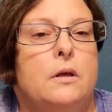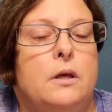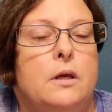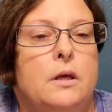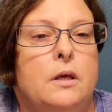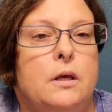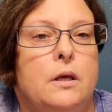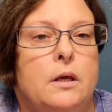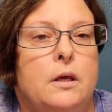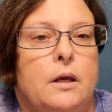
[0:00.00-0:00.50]

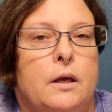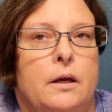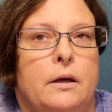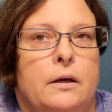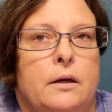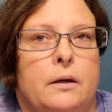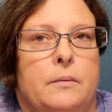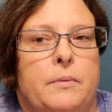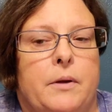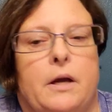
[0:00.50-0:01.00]
he
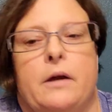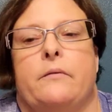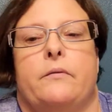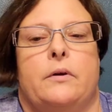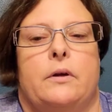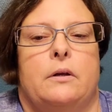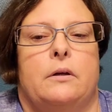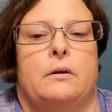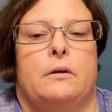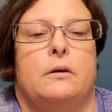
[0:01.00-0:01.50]
ended up
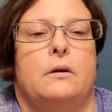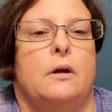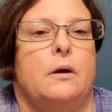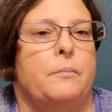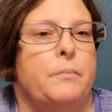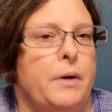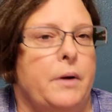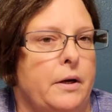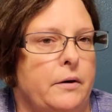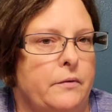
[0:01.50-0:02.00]
having a
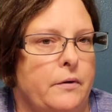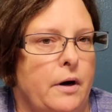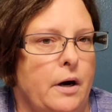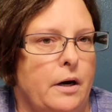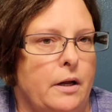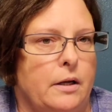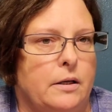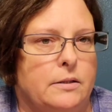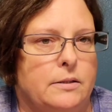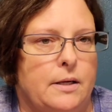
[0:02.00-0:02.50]

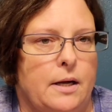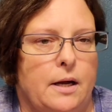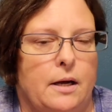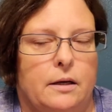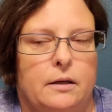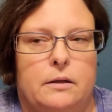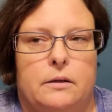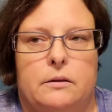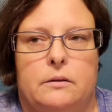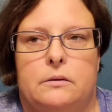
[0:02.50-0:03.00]
pancreatic
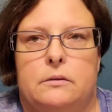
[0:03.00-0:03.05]
attack.